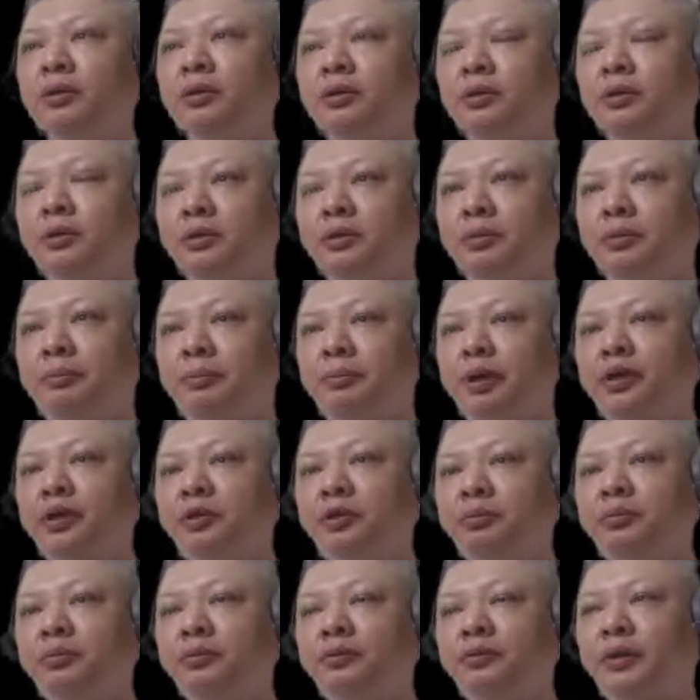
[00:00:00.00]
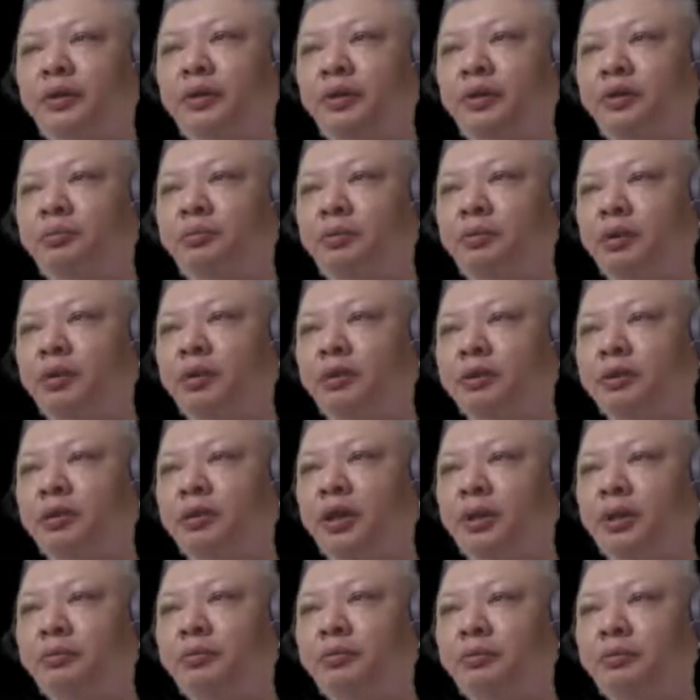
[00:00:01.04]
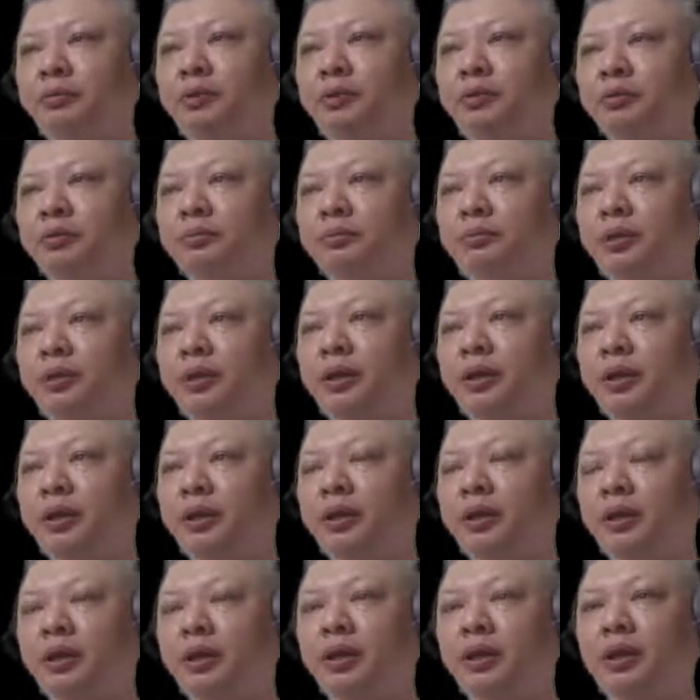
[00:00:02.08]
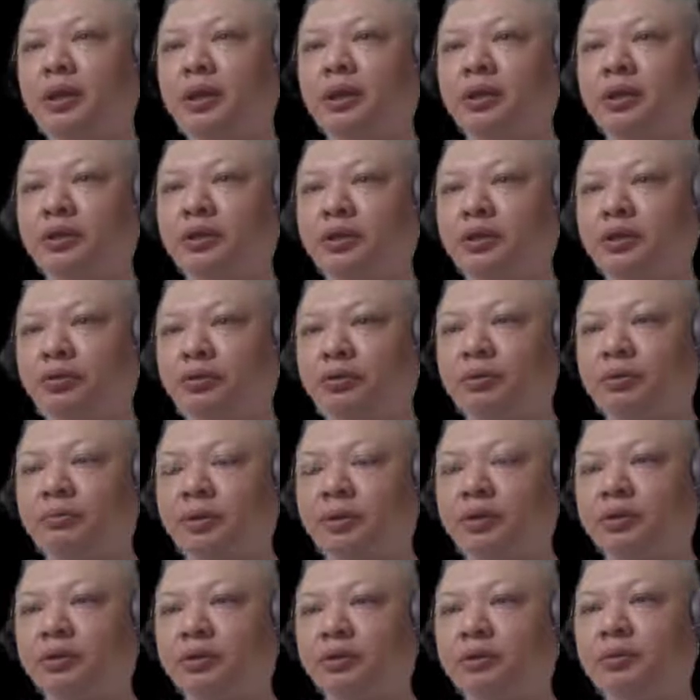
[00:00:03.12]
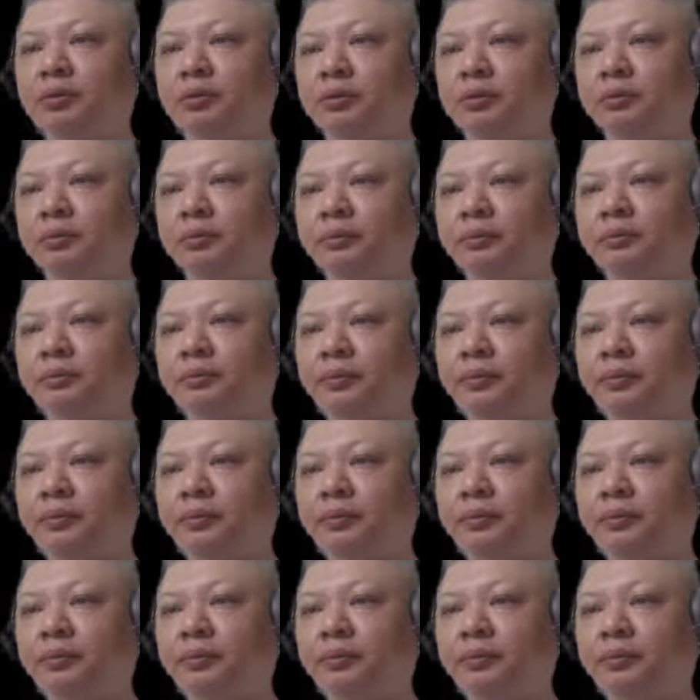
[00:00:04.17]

So the best move at this point in time will be to play c3 minus 2.